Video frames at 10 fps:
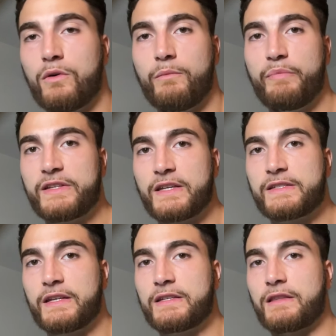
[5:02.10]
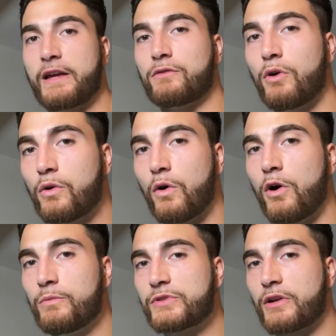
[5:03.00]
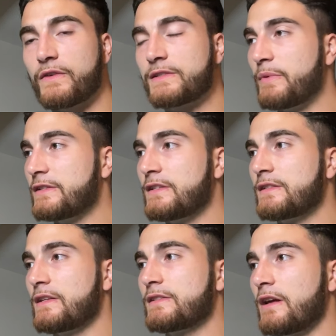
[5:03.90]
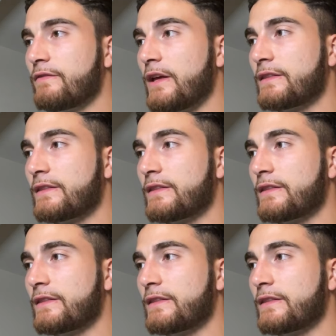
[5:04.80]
businesses, like local home service businesses, stuff like